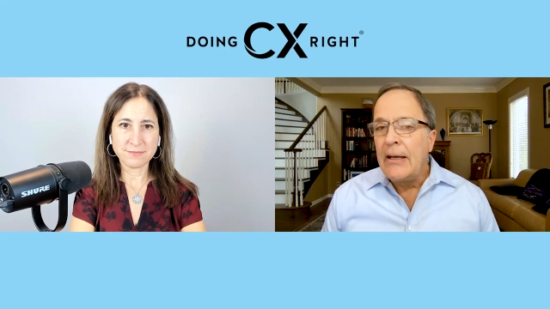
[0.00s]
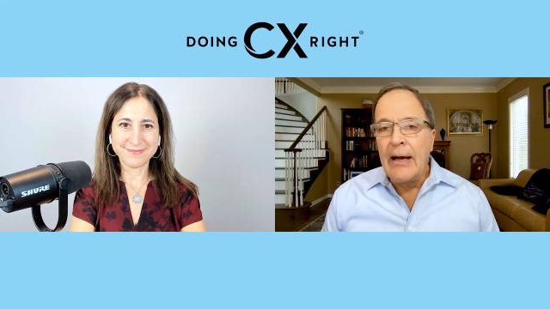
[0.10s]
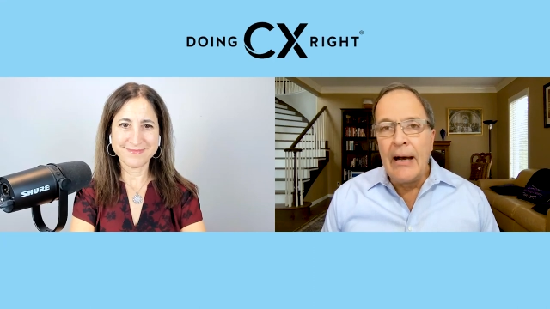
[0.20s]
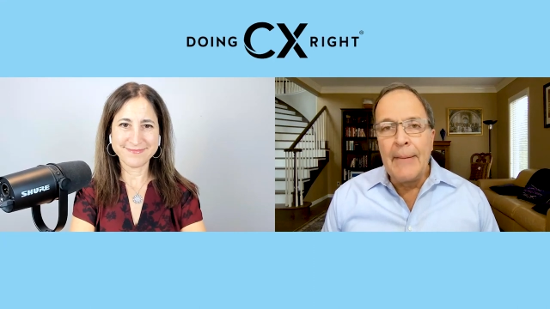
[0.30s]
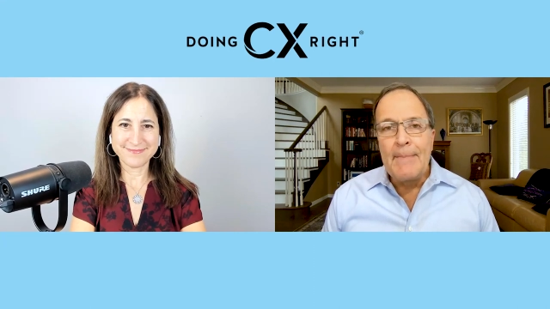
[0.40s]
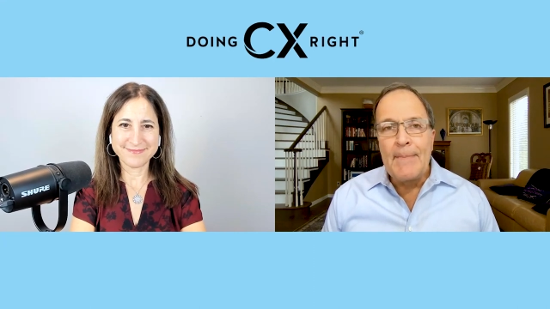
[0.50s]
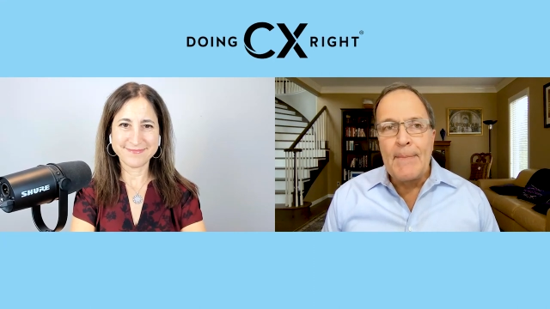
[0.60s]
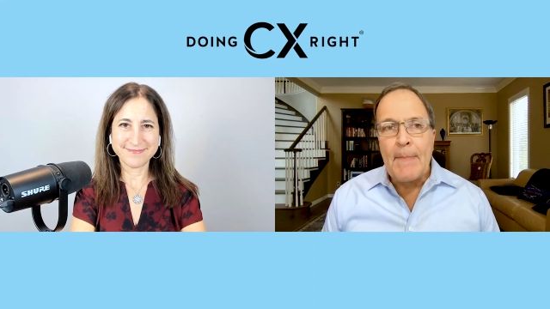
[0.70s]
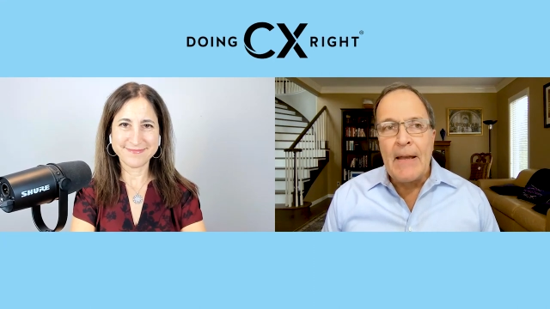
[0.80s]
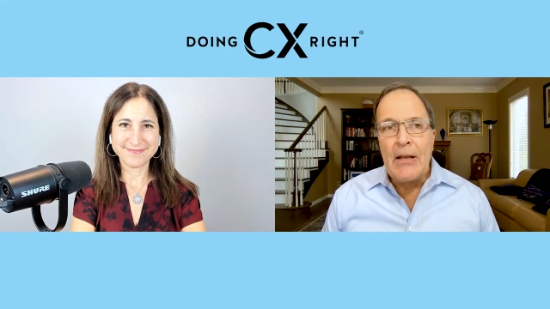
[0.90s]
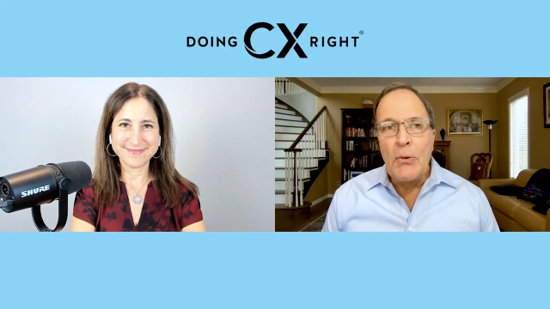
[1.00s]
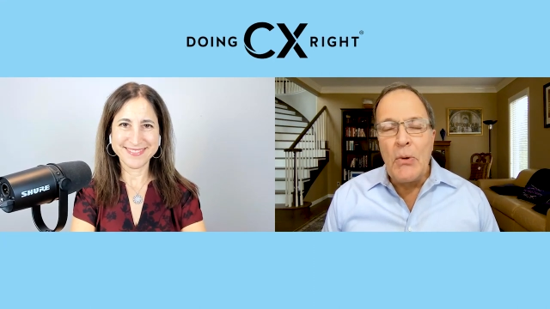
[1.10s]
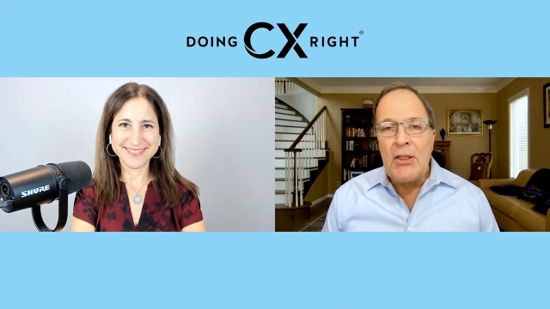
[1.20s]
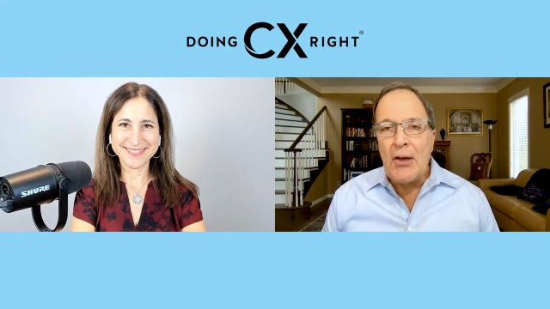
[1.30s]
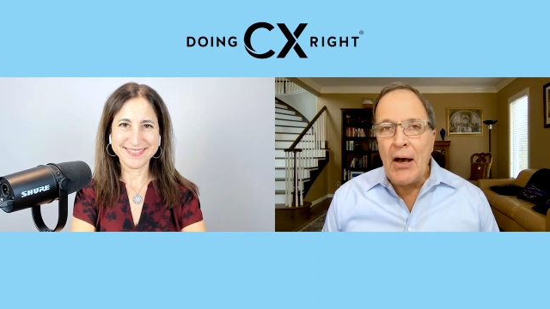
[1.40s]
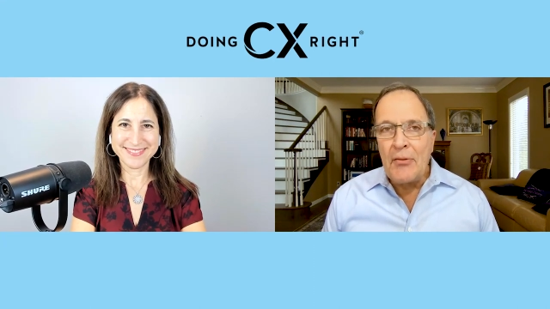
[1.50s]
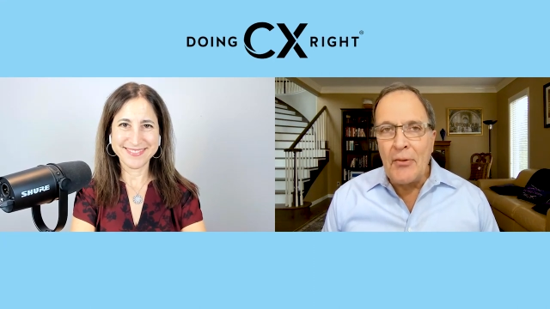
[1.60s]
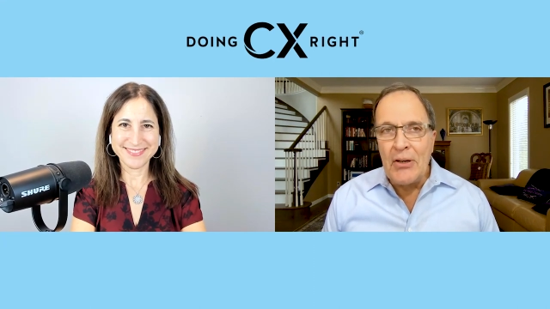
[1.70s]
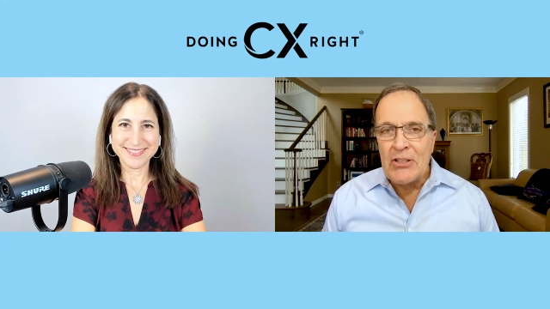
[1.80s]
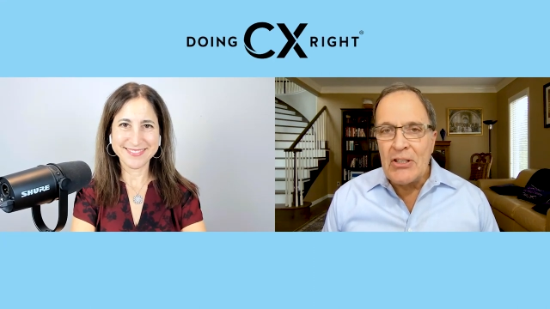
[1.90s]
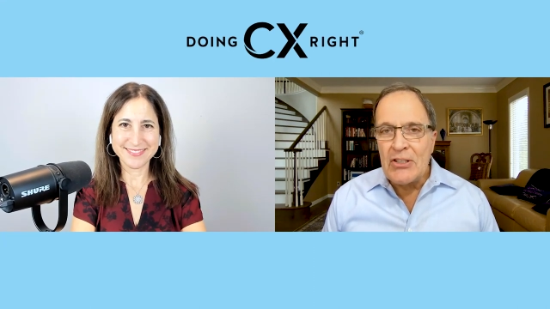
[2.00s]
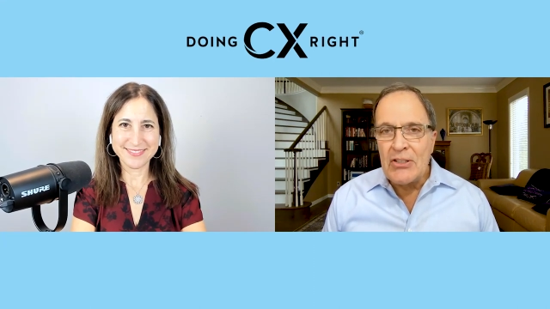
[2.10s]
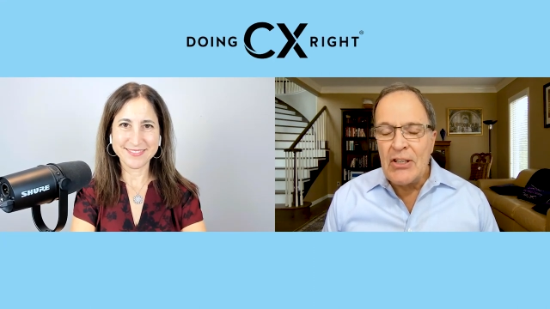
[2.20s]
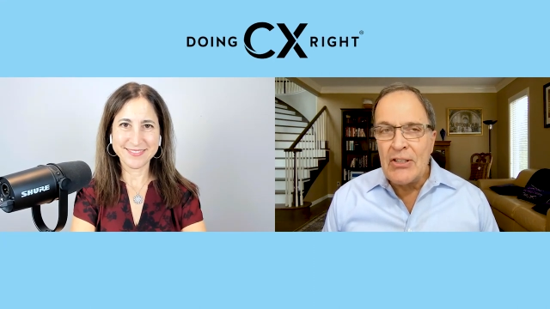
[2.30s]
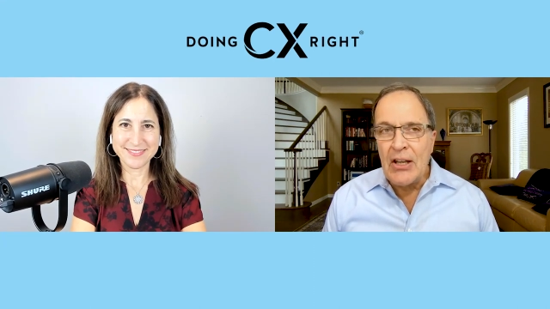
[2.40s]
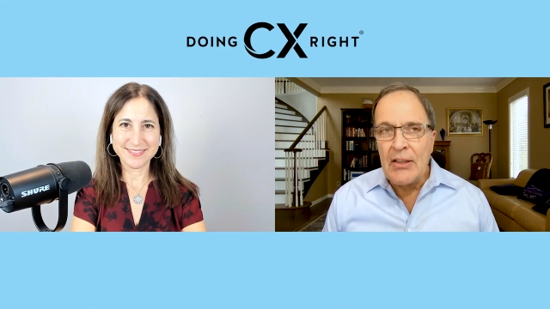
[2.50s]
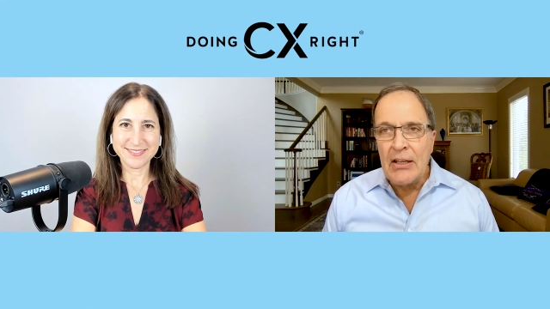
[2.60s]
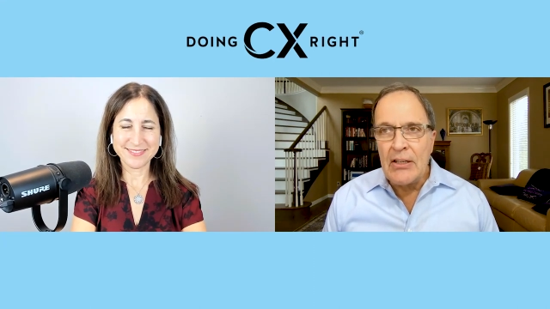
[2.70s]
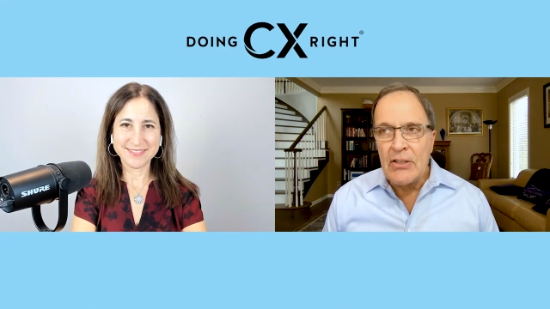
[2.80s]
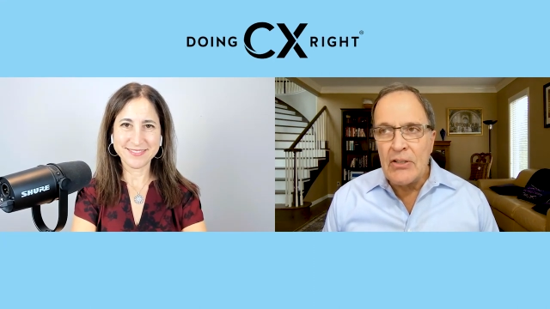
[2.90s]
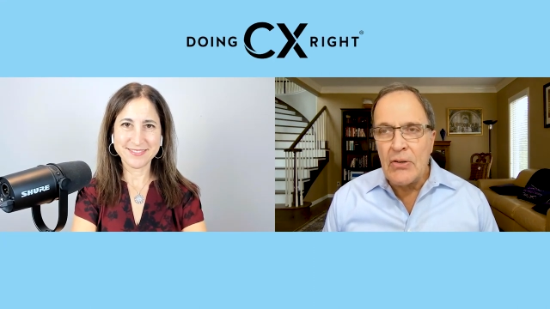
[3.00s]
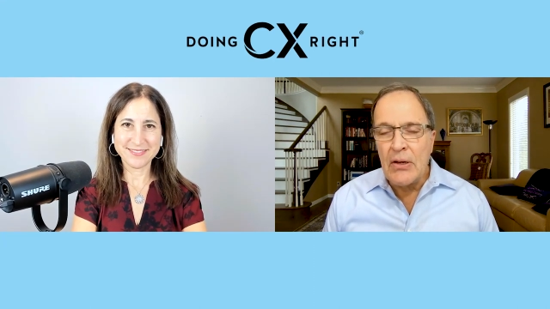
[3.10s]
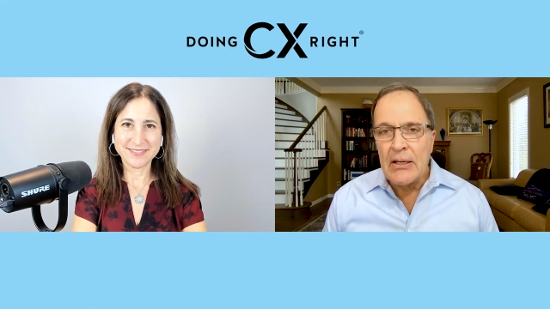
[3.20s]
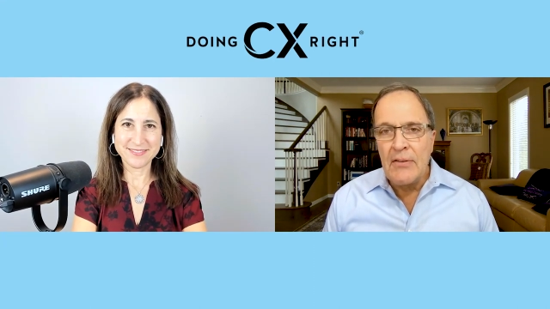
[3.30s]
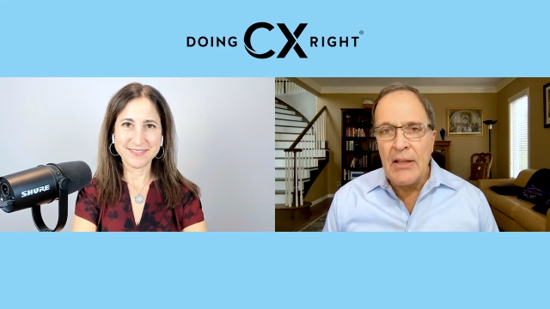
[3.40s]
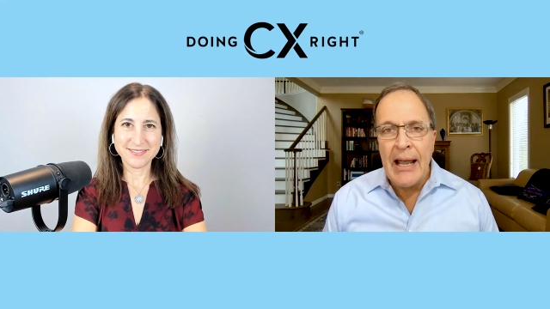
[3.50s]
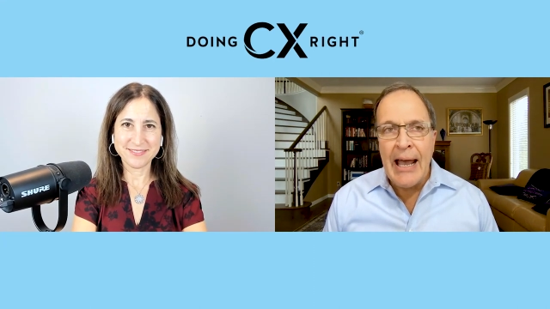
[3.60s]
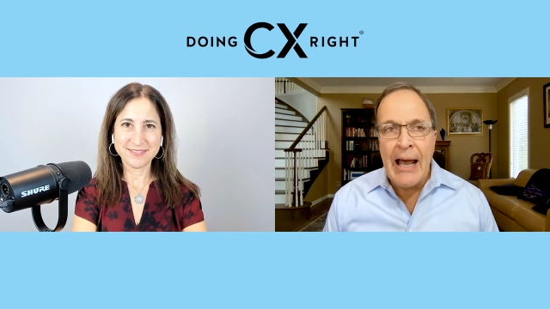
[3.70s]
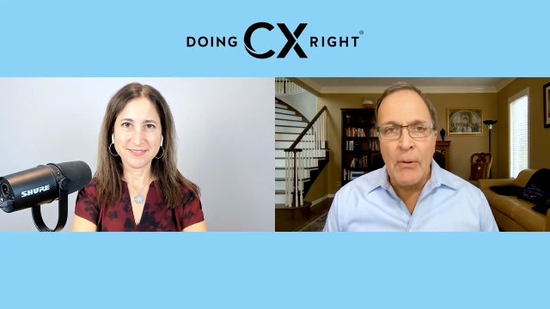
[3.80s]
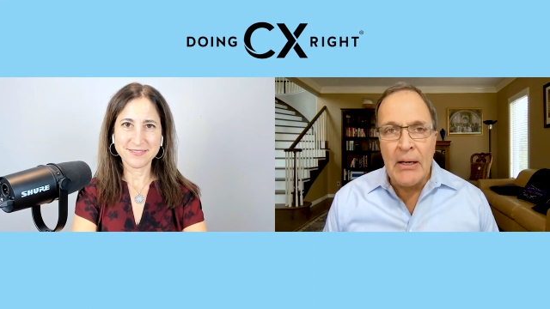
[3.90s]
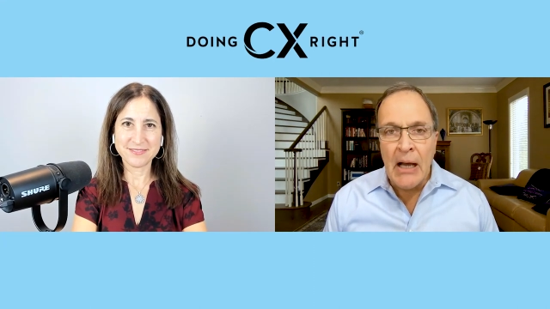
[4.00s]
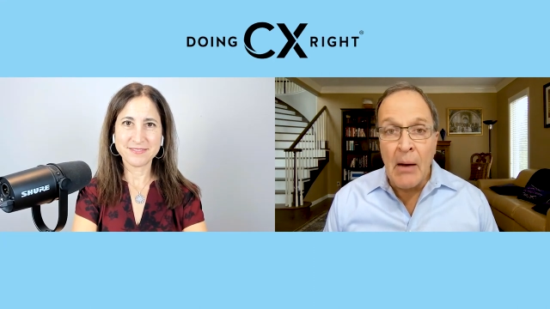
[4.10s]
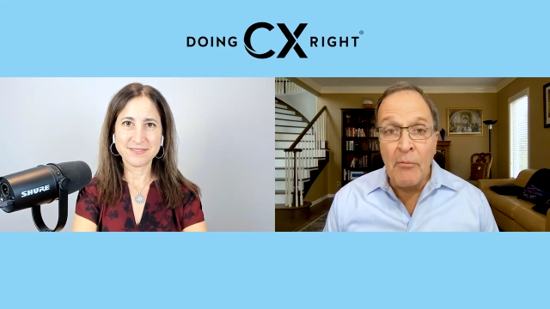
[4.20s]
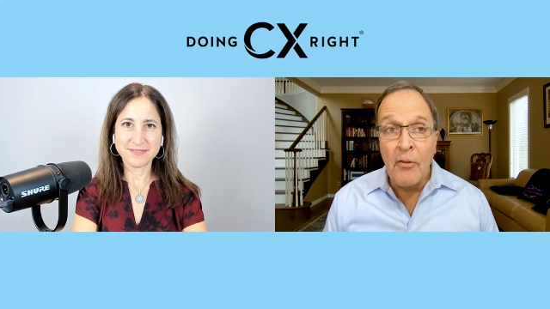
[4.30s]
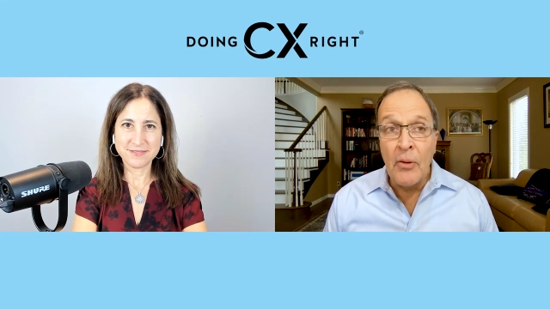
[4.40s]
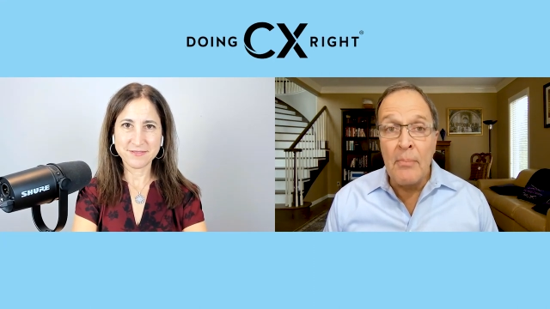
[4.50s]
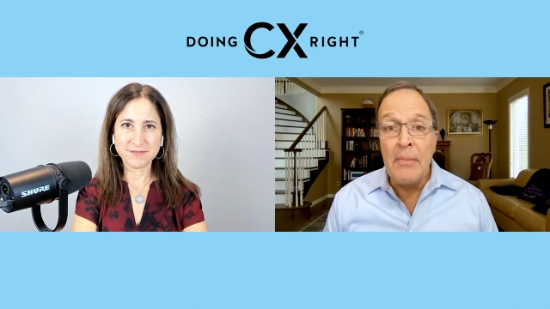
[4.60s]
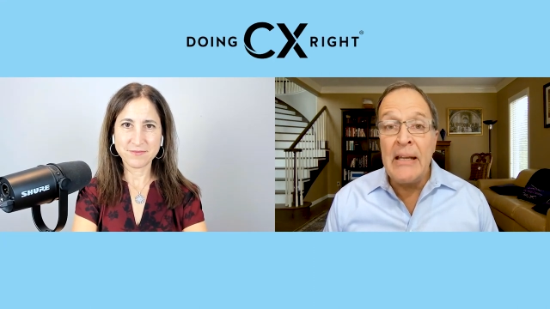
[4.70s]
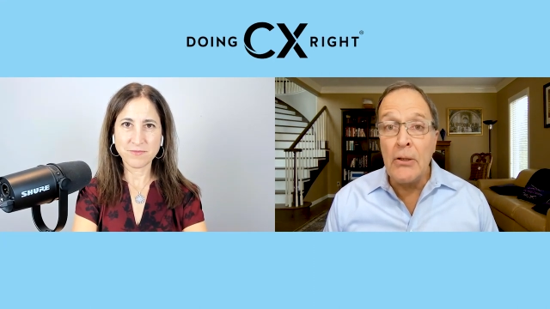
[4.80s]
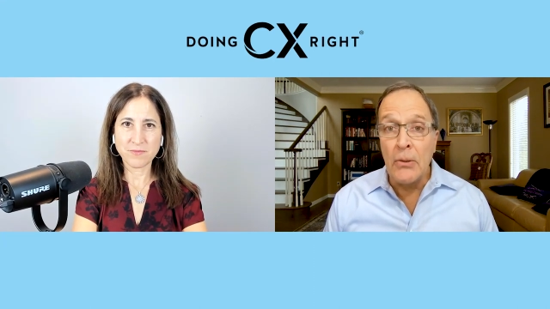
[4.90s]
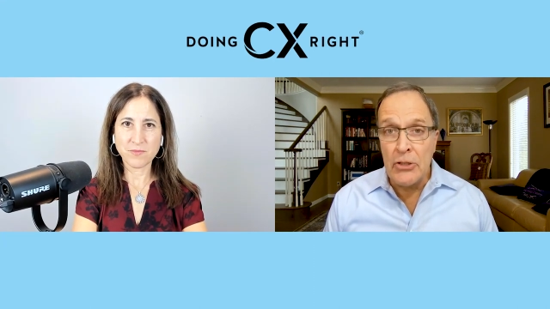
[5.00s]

Speaker 1: Um, We thought, for instance, and this I think is instructive, that A I would come for the menial